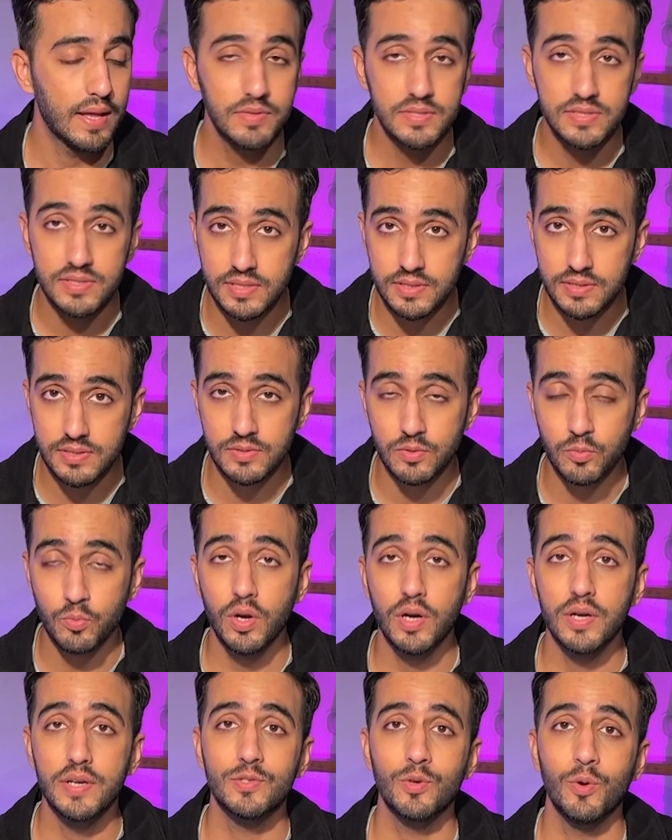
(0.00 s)
ever since the
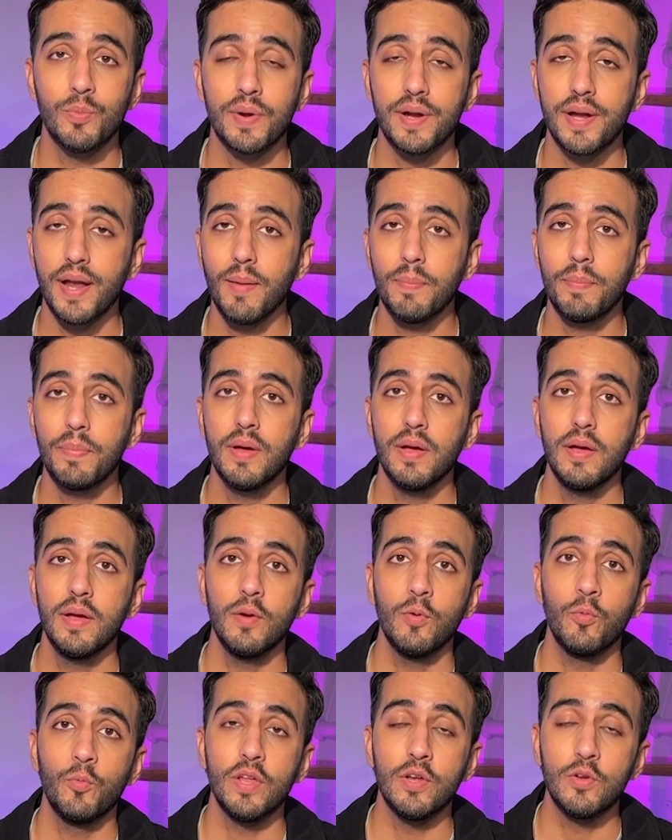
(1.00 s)
world has opened up,
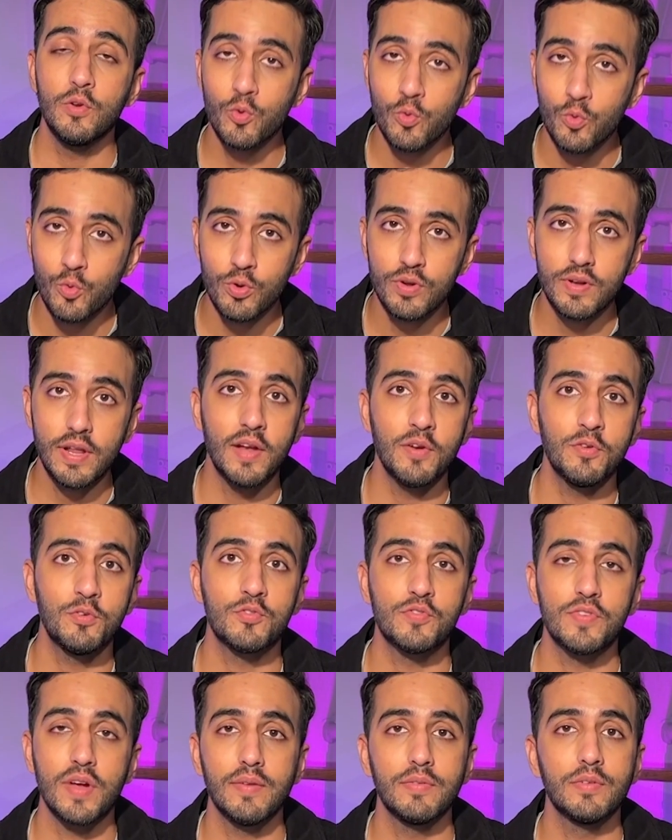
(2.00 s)
we do tend
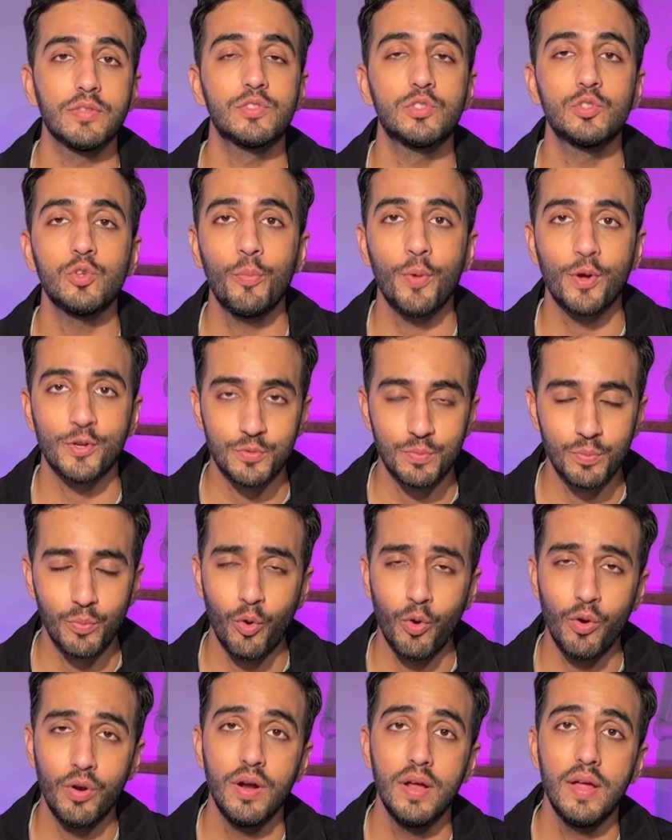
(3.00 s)
to travel so much
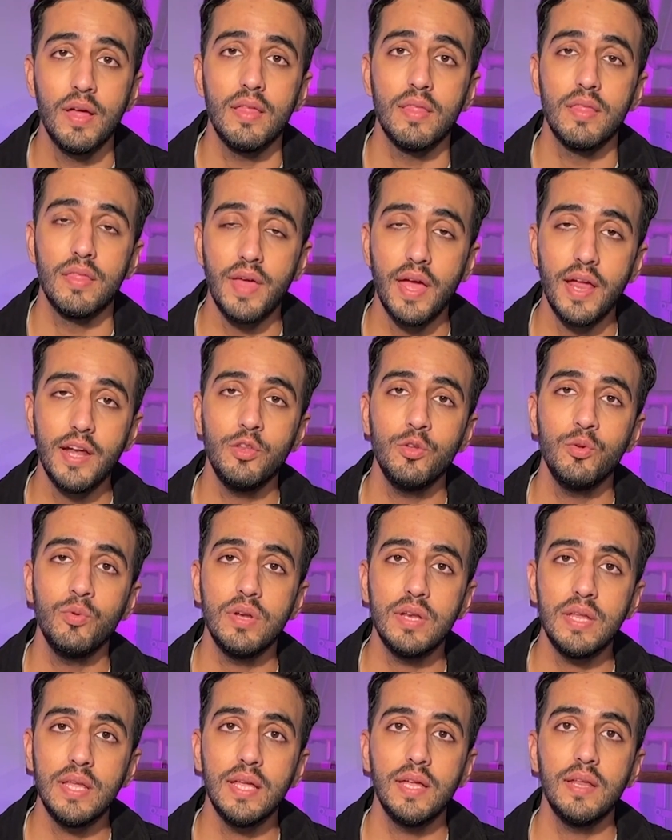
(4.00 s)
more, then you
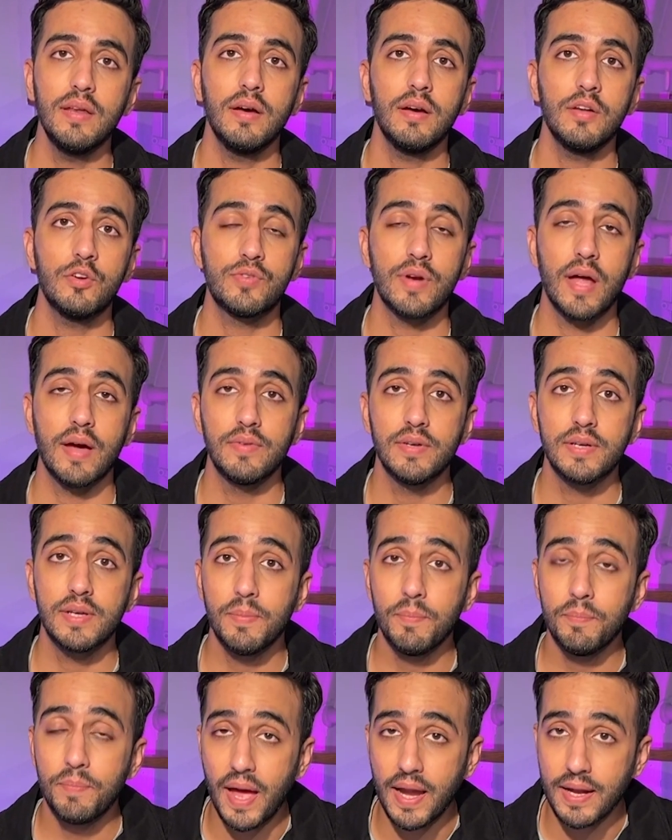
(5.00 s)
need a travel
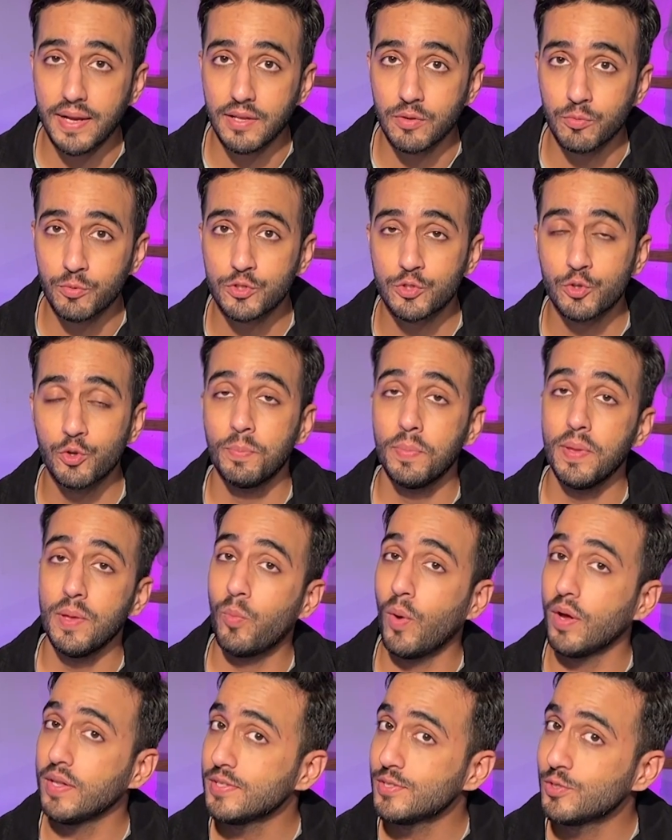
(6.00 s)
companion, which could be
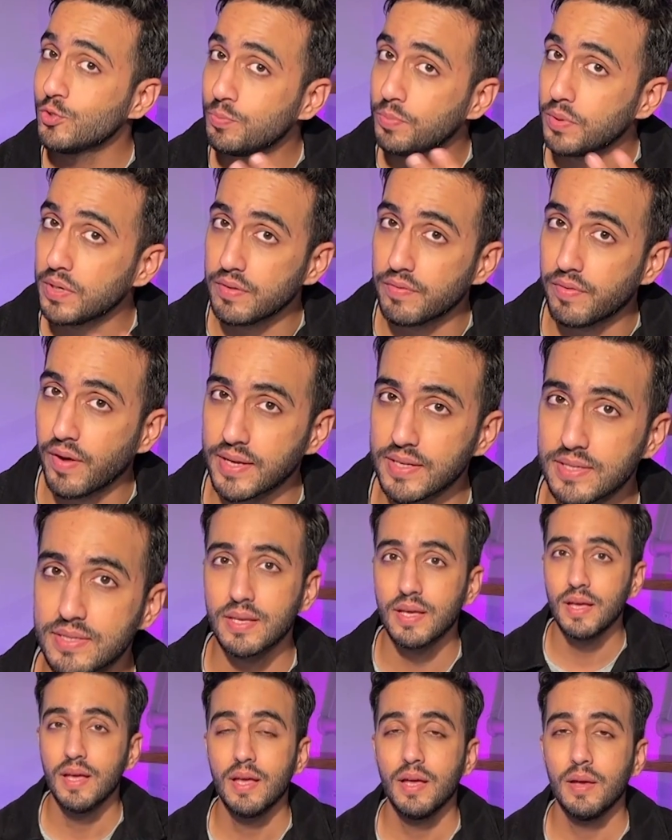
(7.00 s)
one super
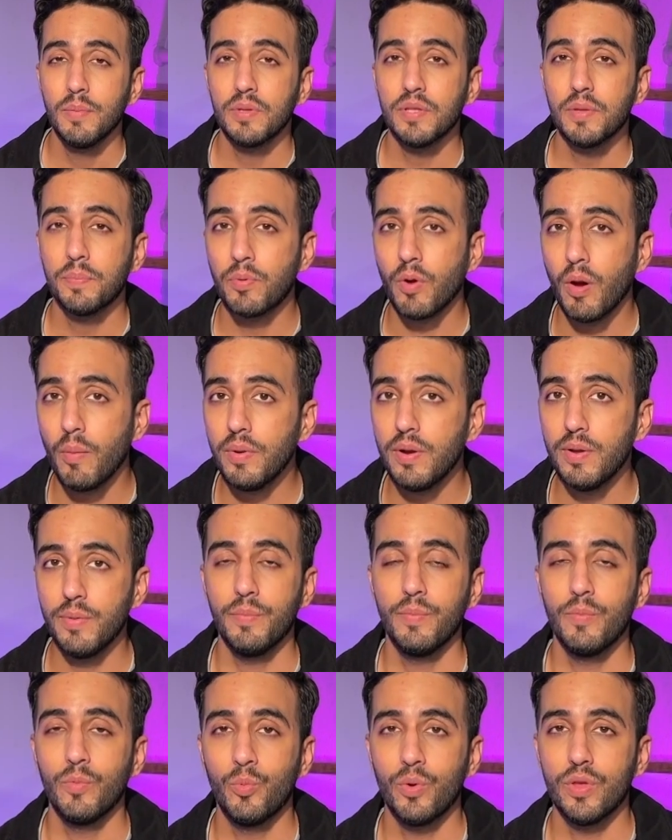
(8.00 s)
device. But the
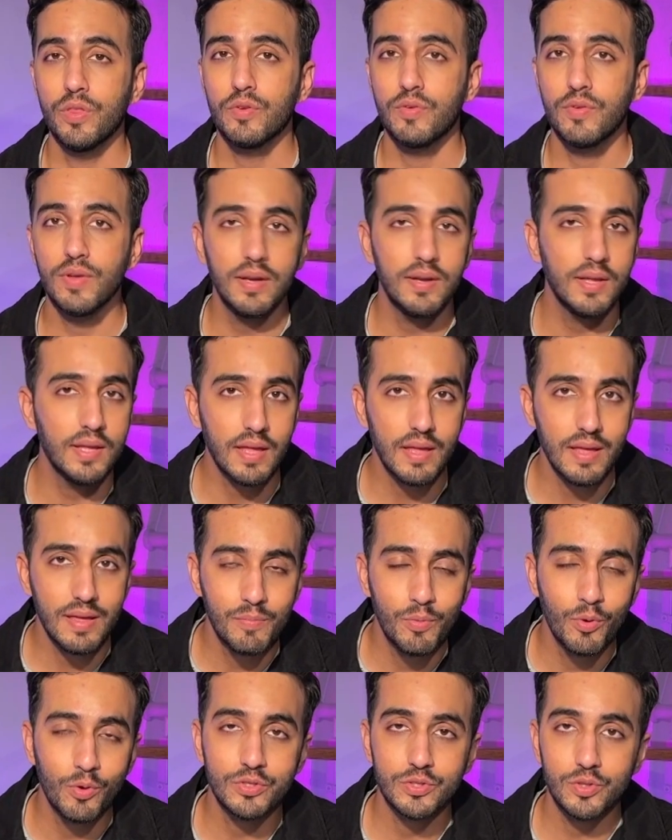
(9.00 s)
problem with reading
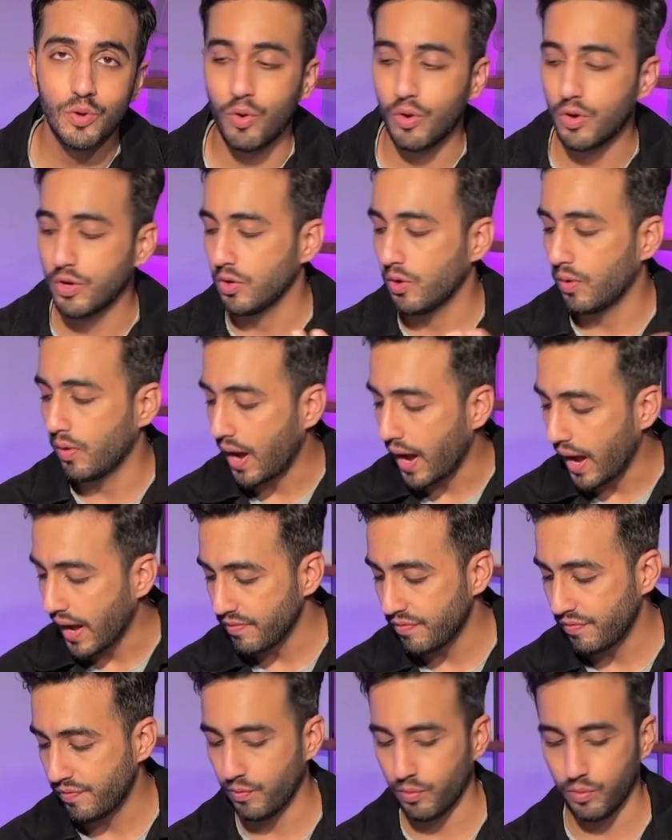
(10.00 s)
ebooks on your
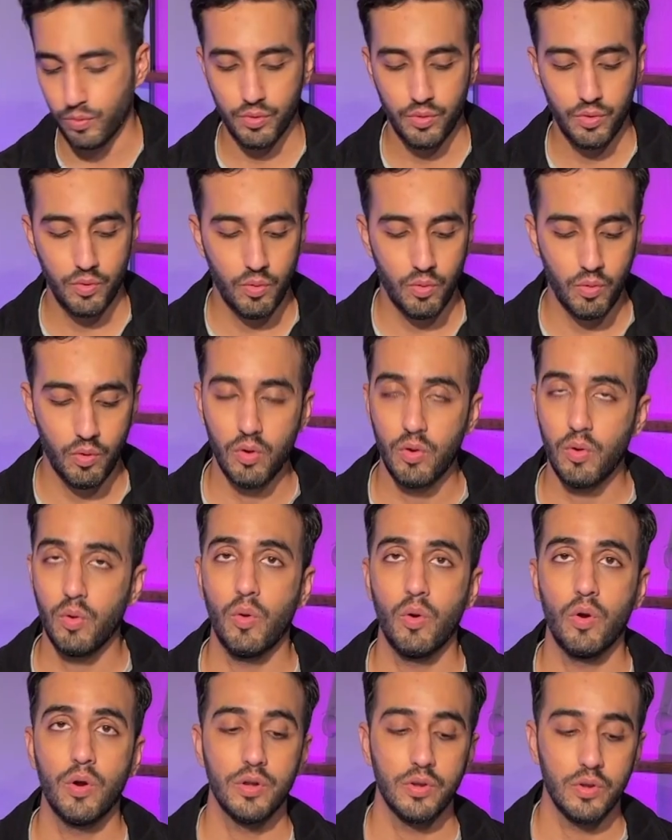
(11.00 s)
iPhone or
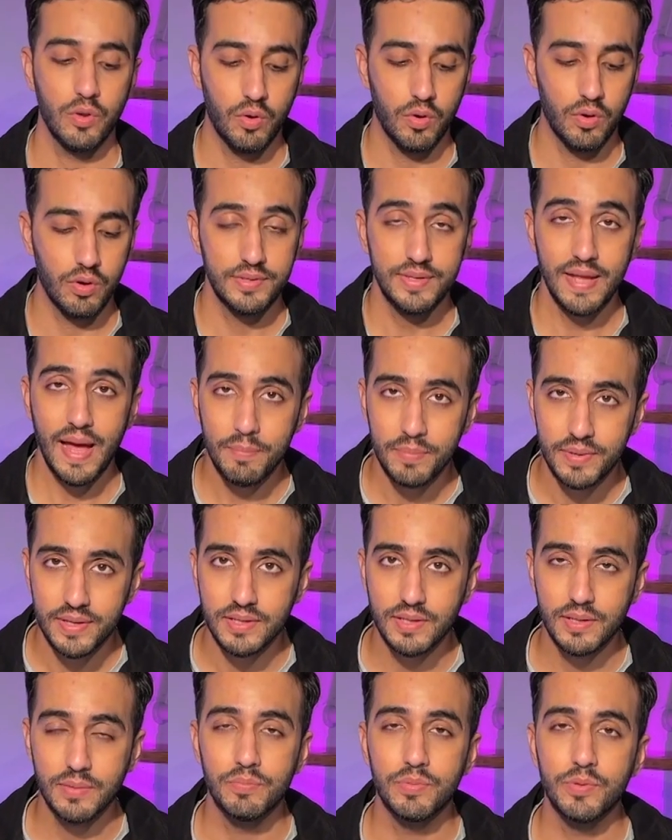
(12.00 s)
on your
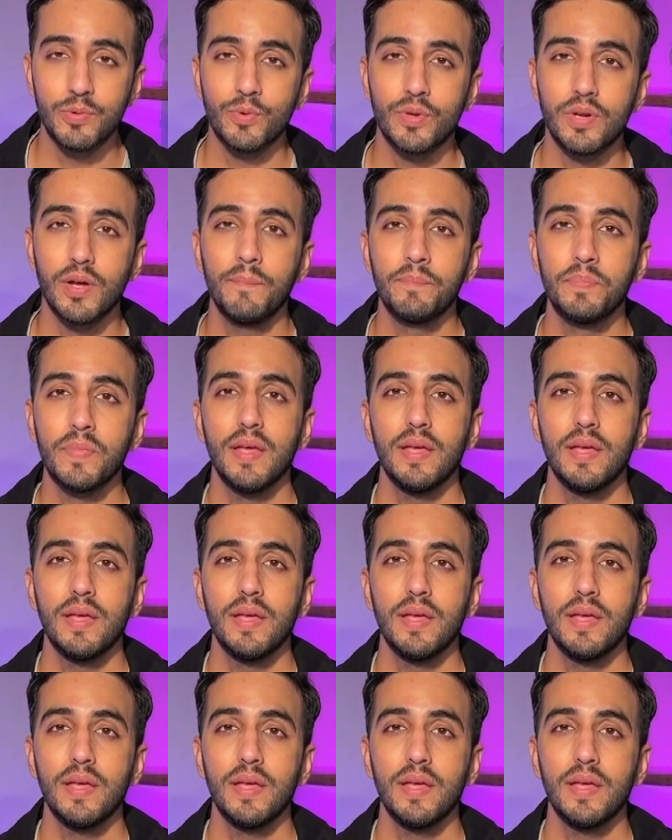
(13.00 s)
tablet computer